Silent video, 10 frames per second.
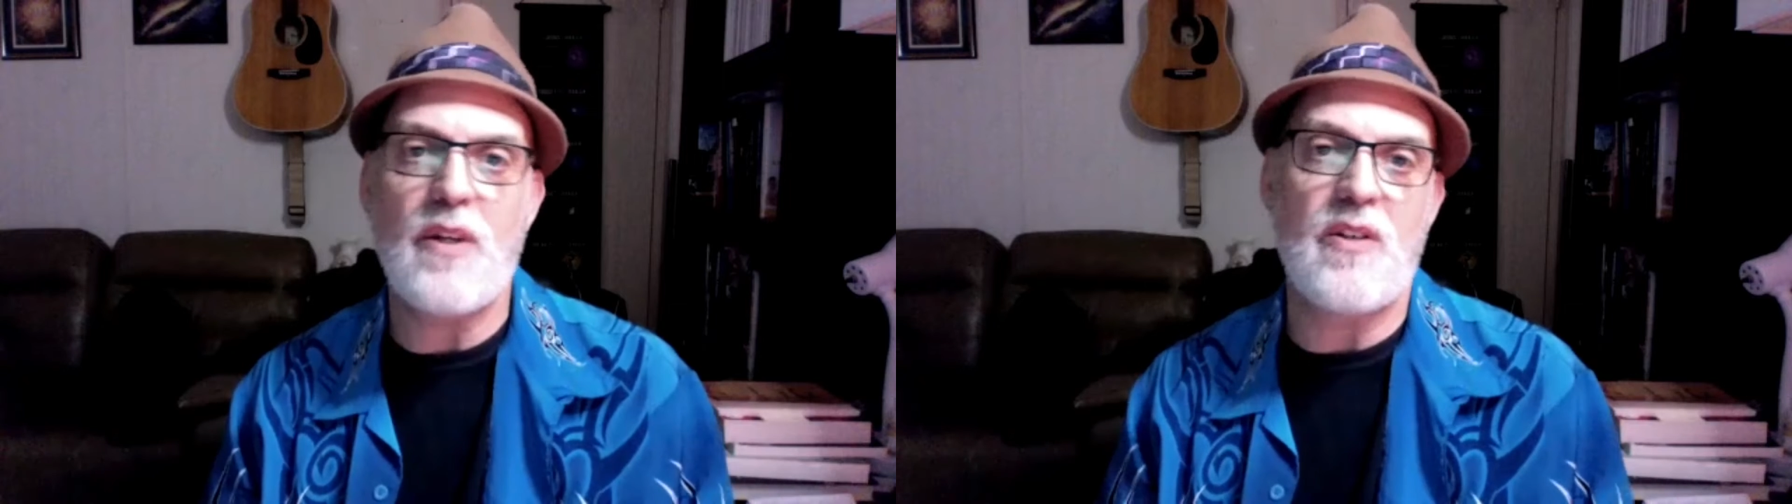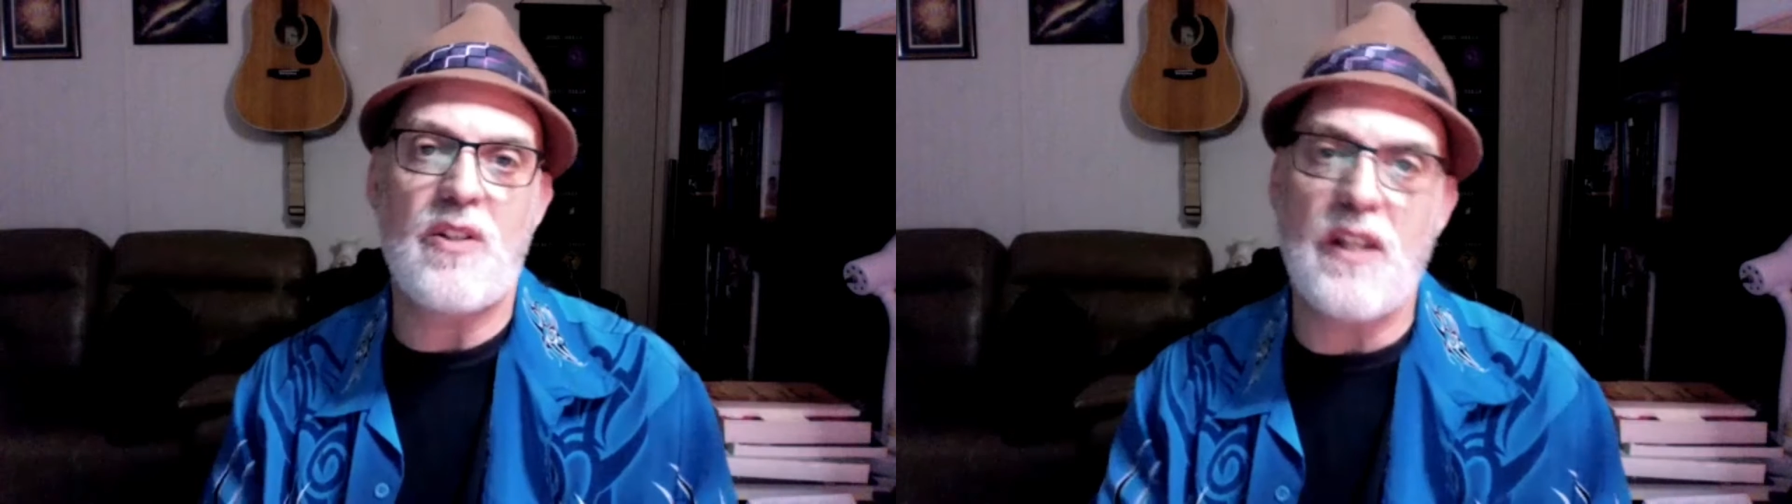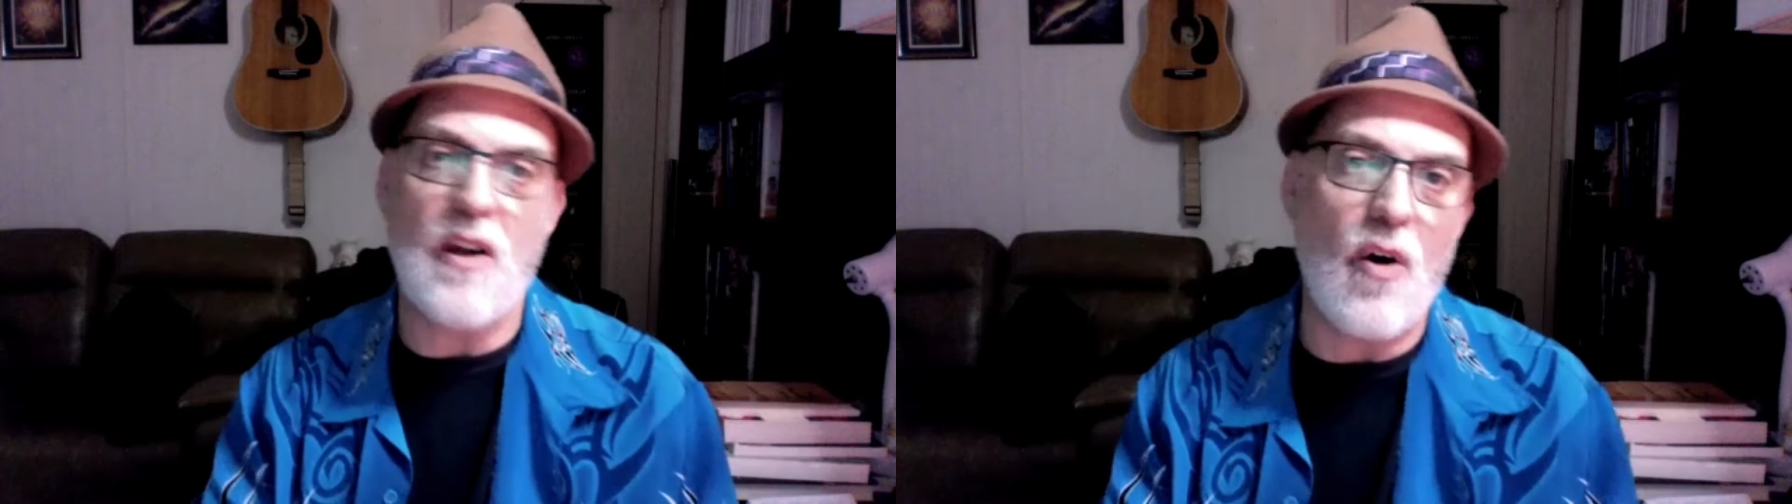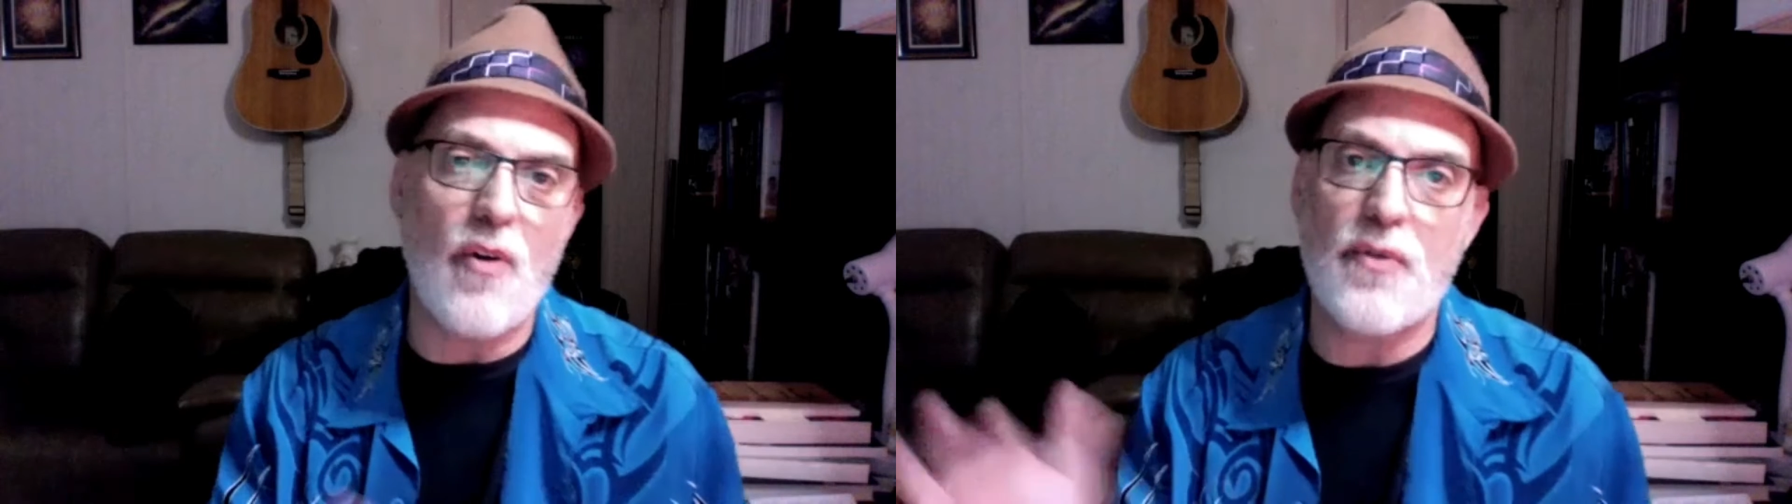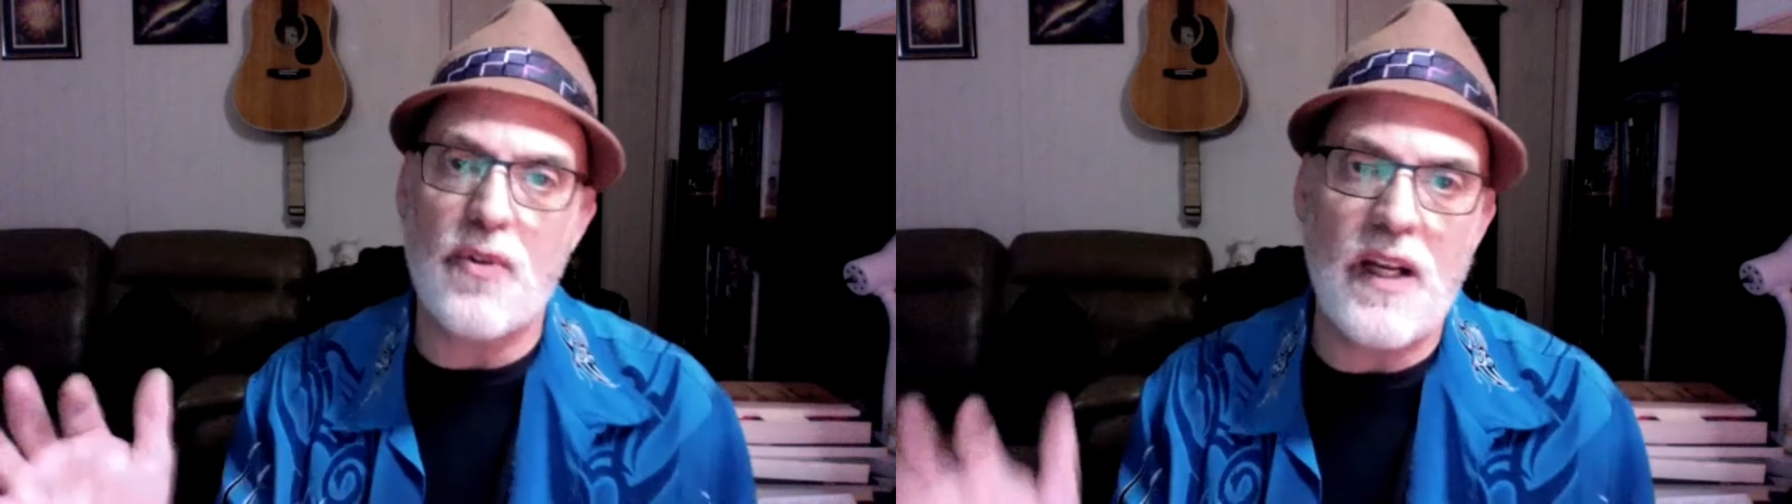see all
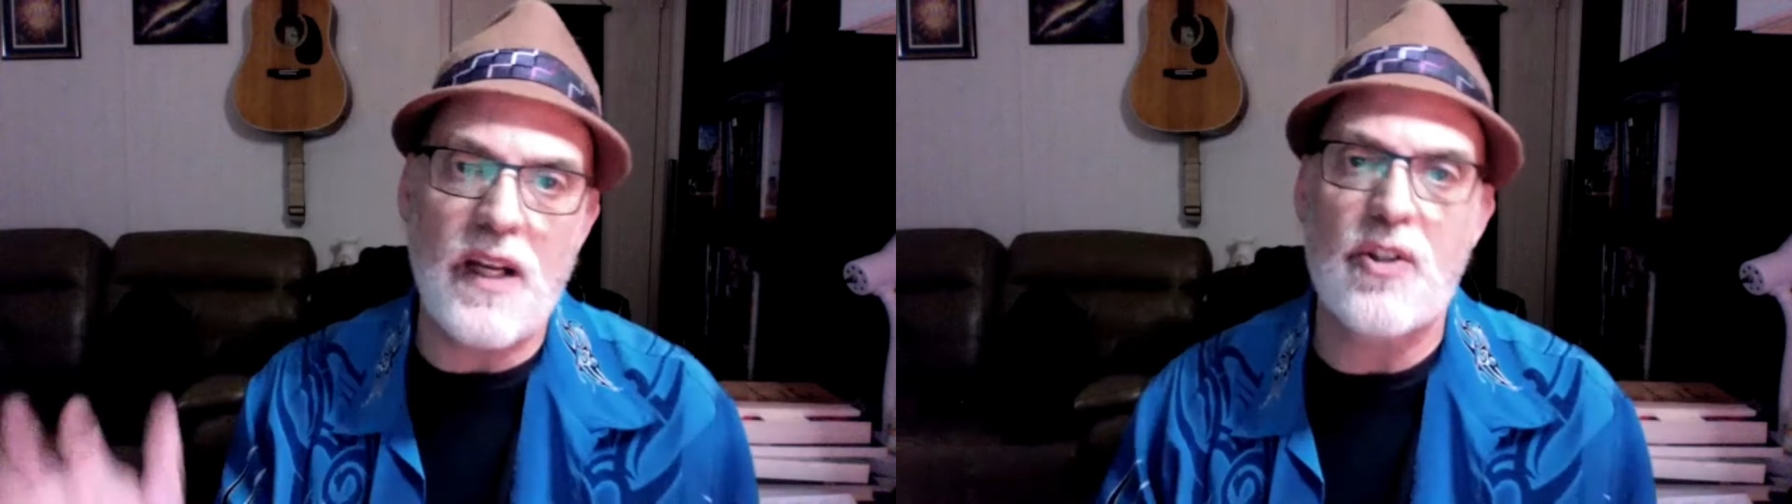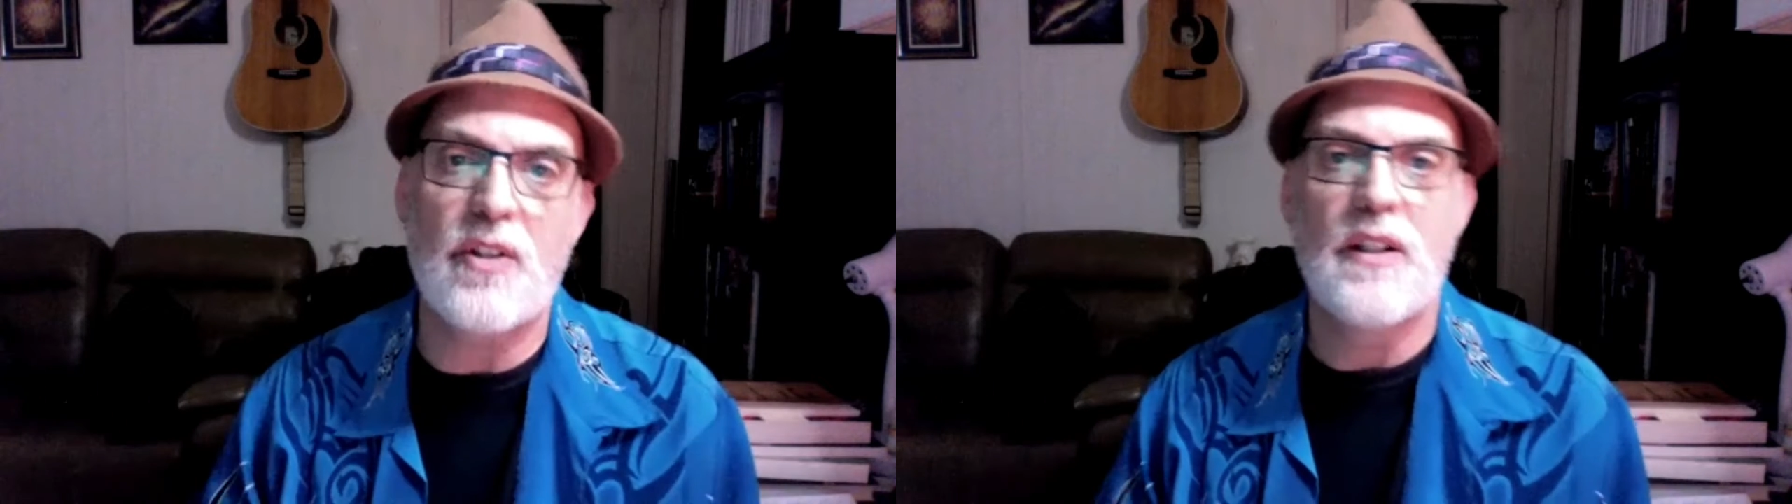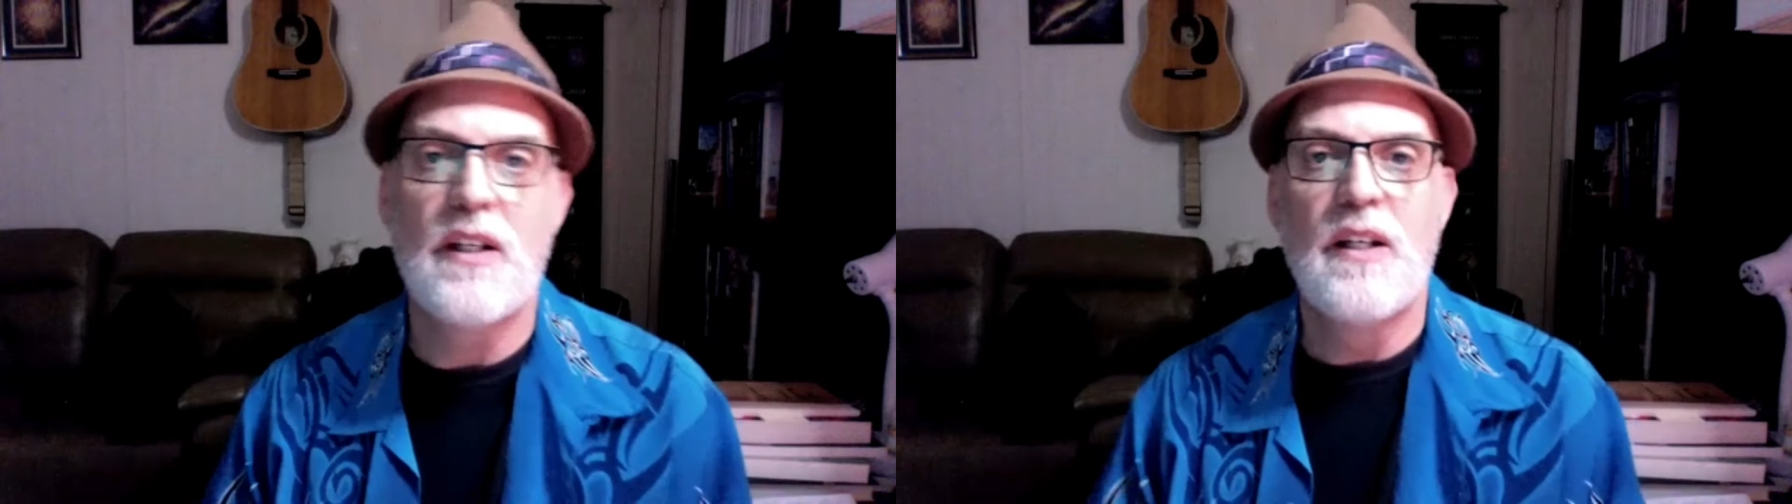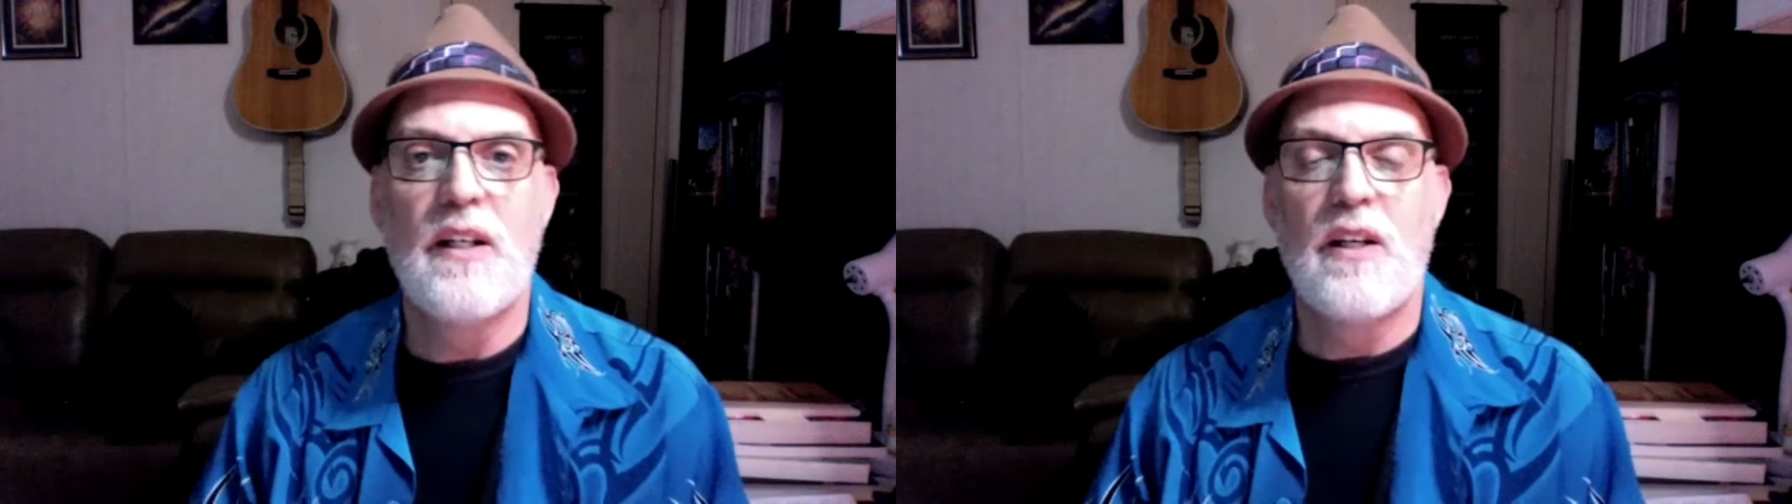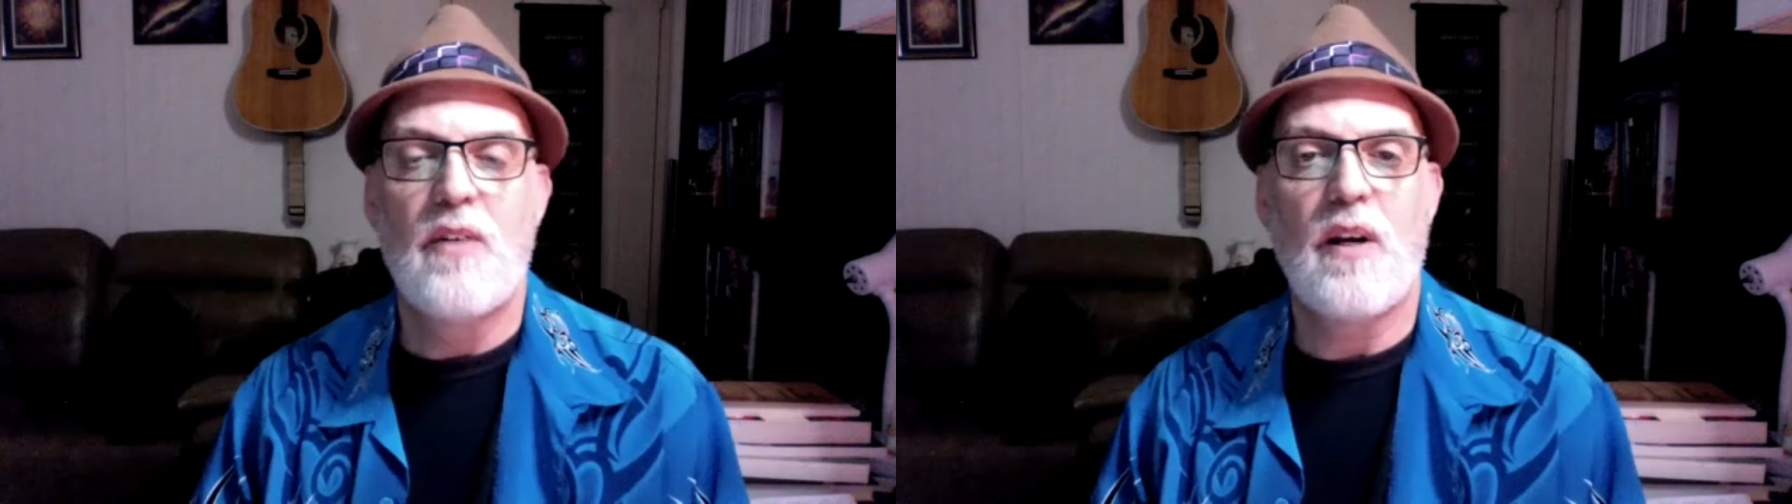through nature,
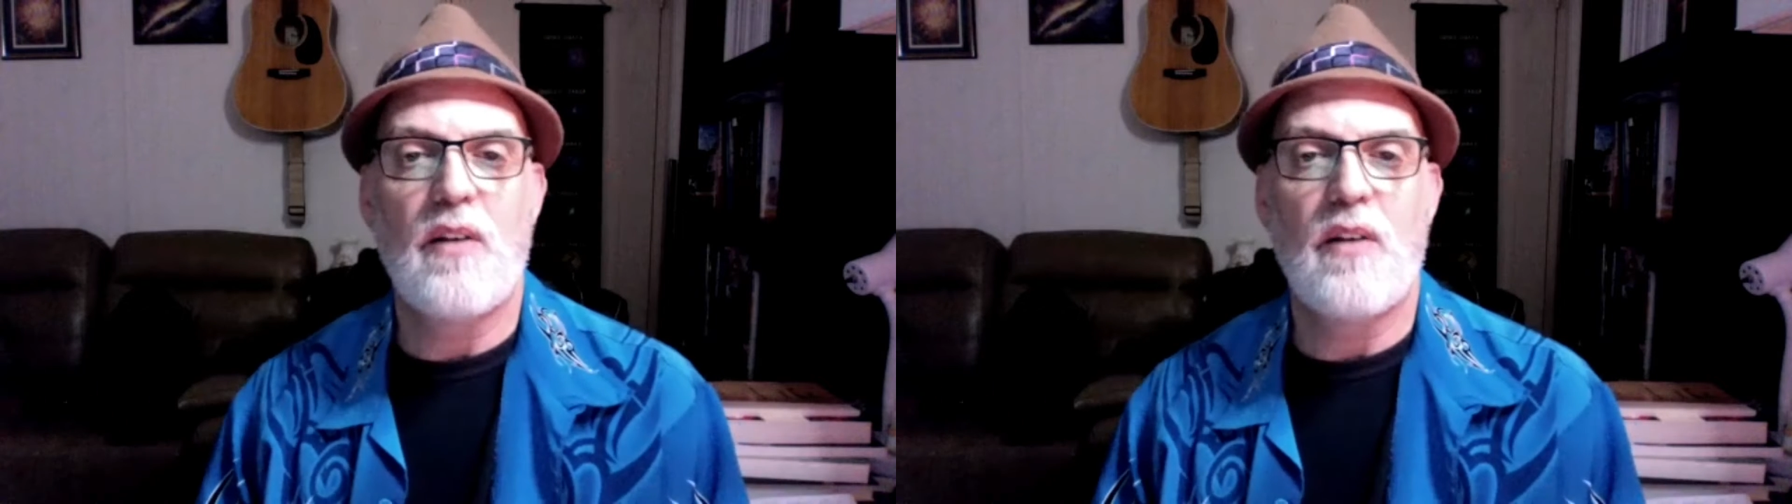right?